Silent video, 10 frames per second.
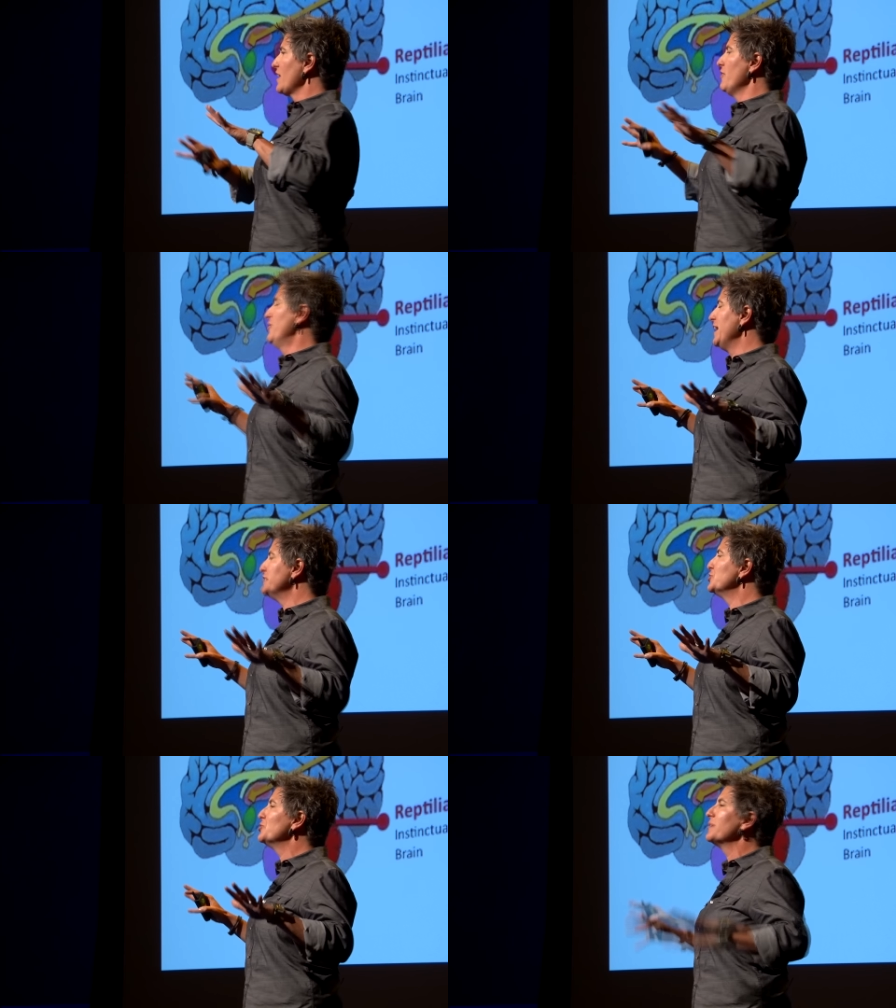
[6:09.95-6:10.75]
They
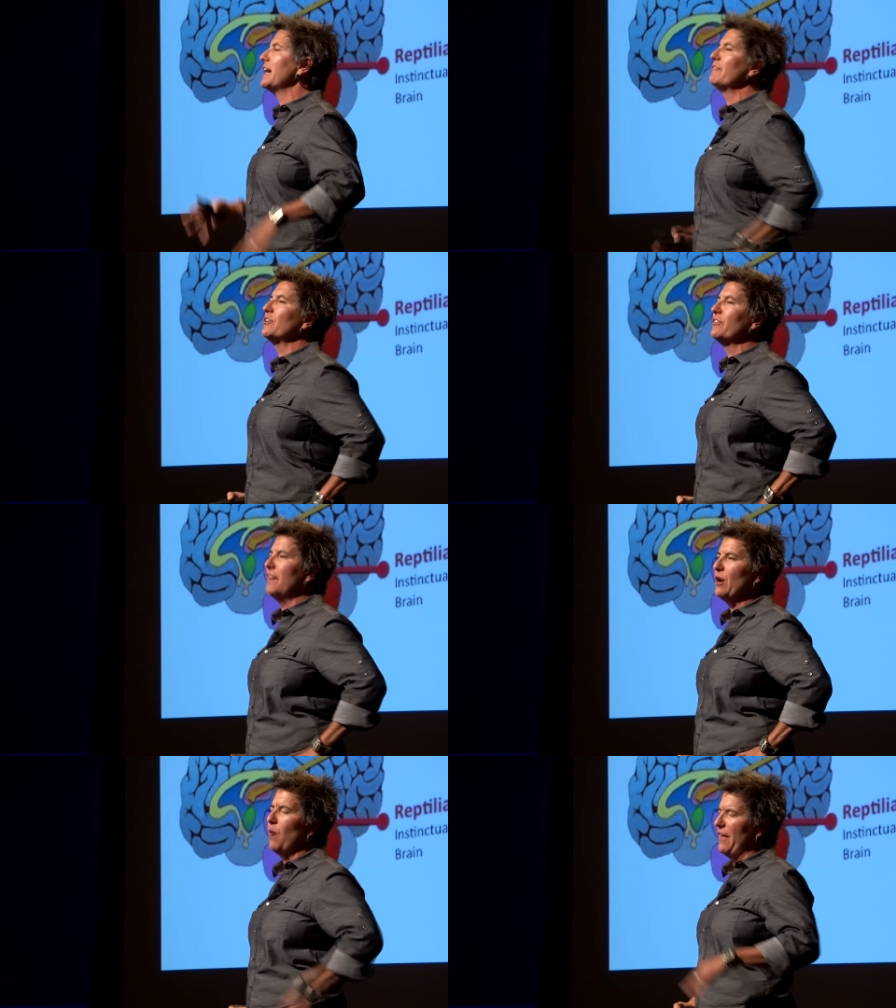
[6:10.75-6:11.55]
do whatever
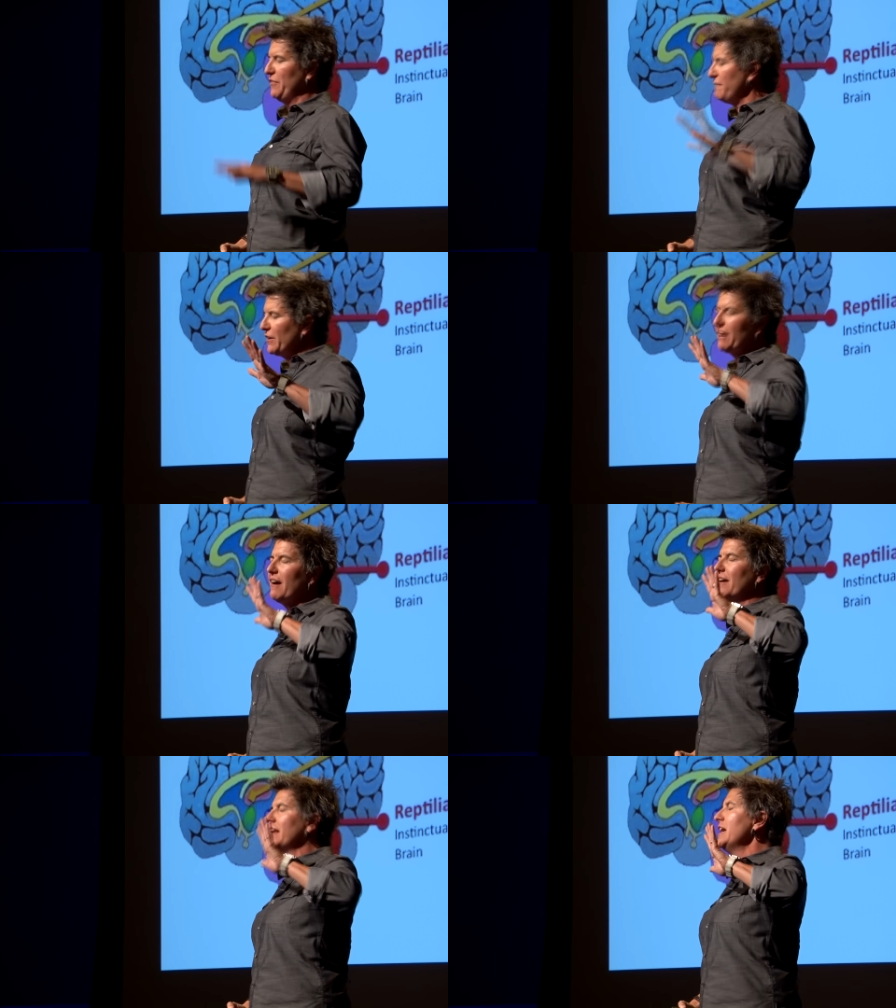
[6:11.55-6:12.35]
they want. They figure
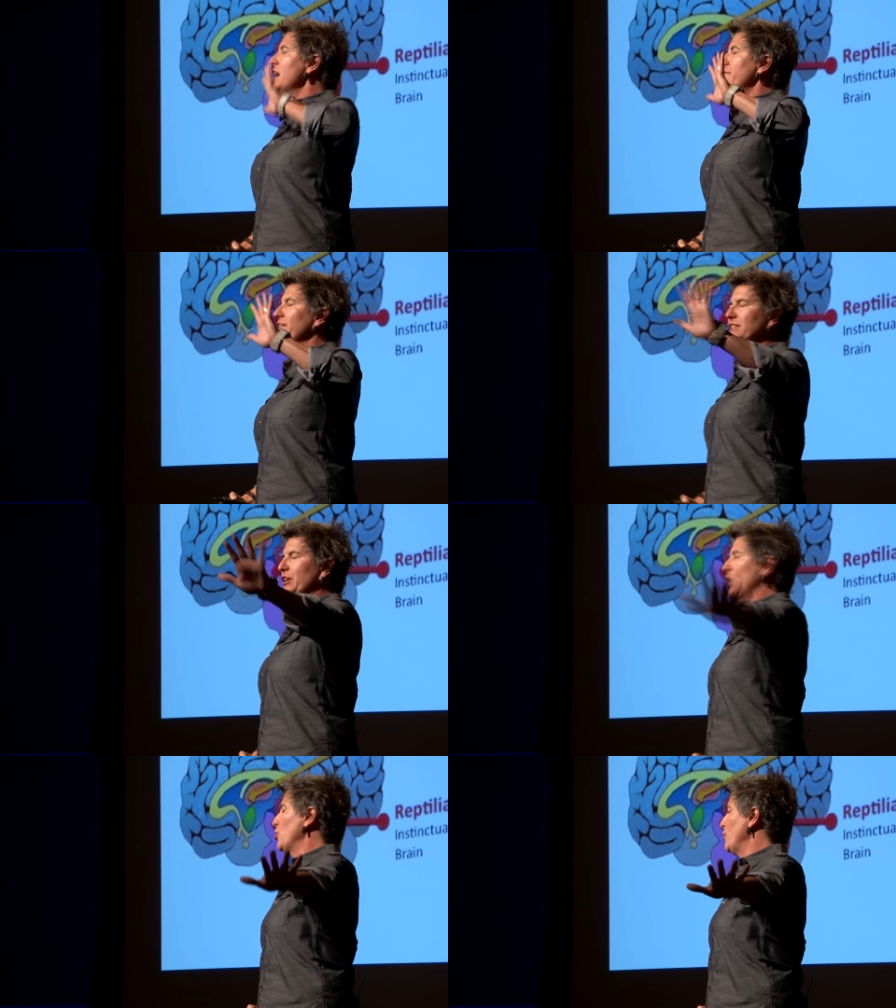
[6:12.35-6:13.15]
out if it's a
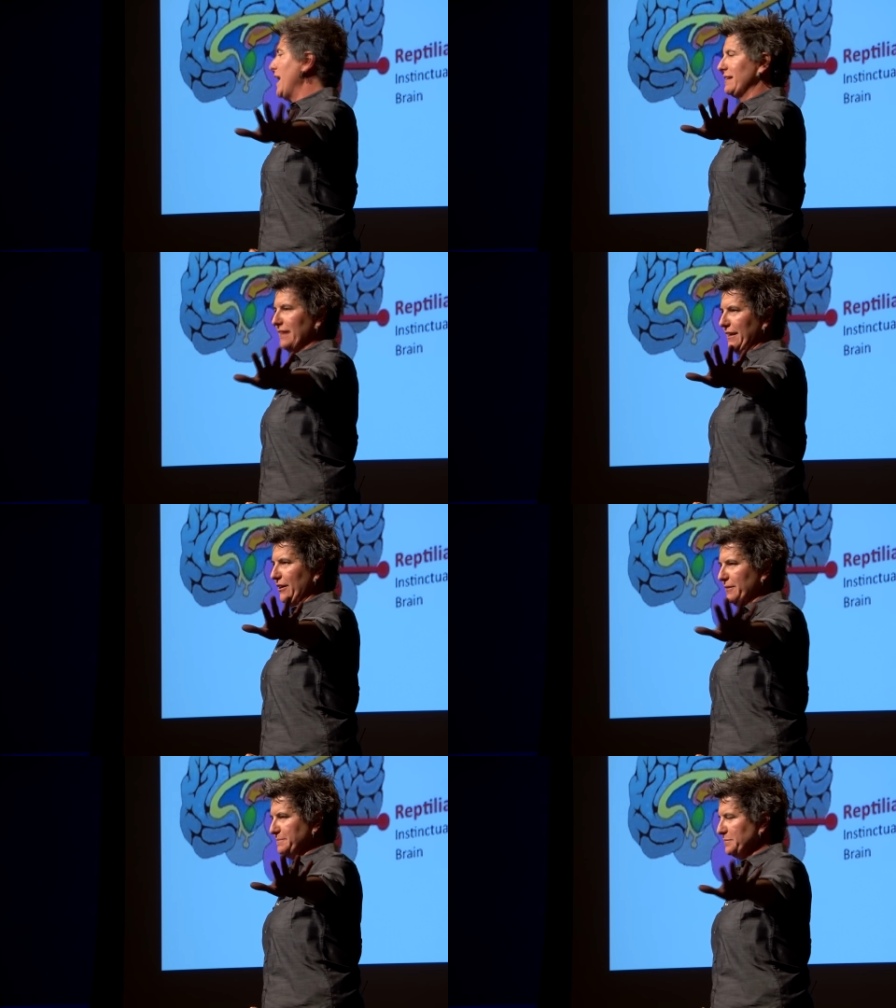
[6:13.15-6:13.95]
coat rack later.
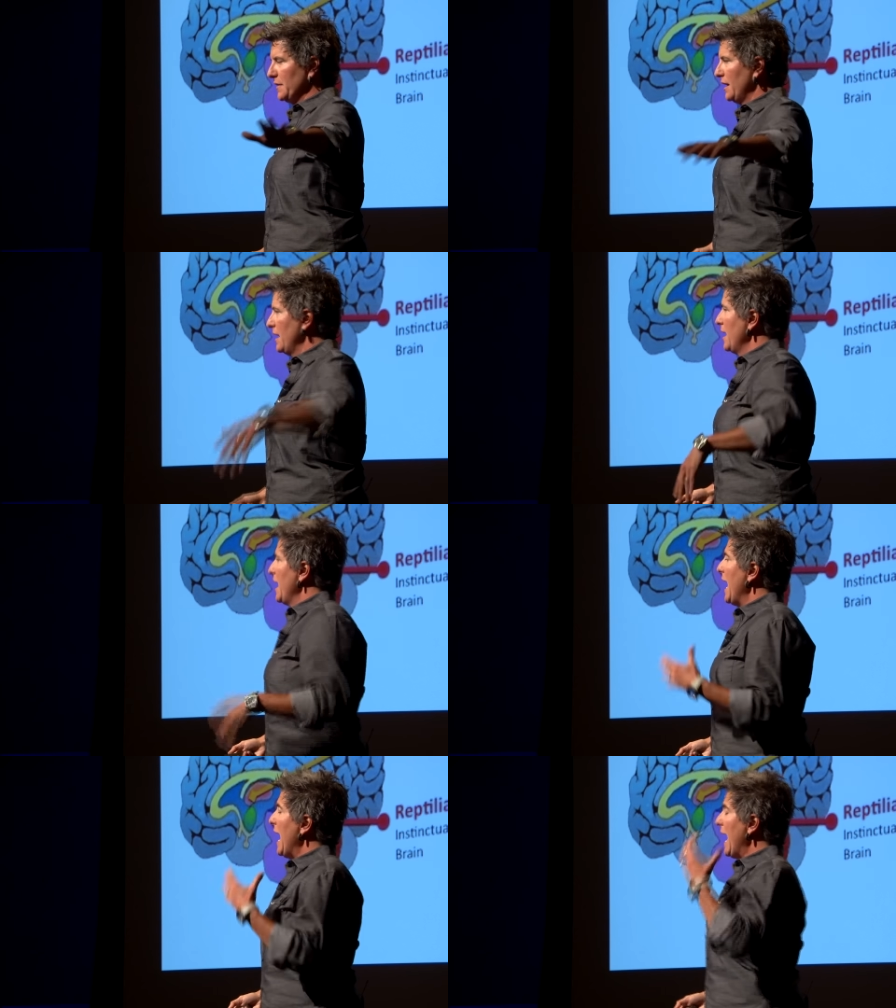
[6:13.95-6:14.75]

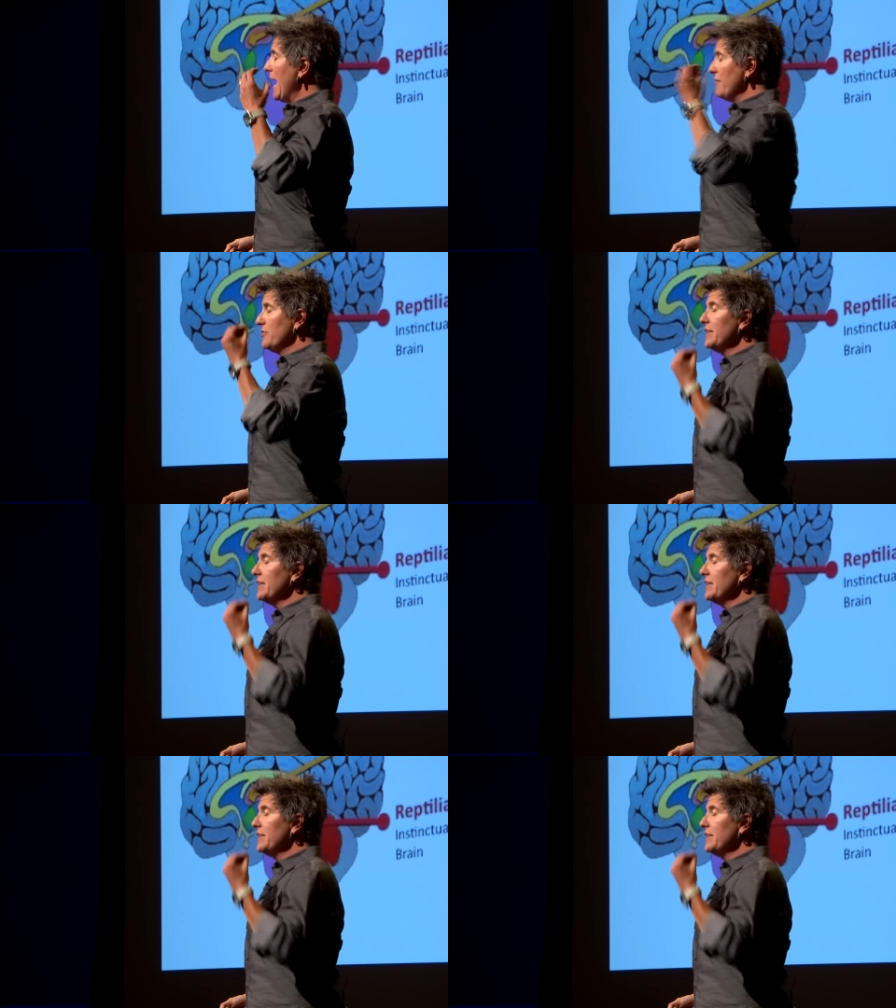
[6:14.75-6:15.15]
And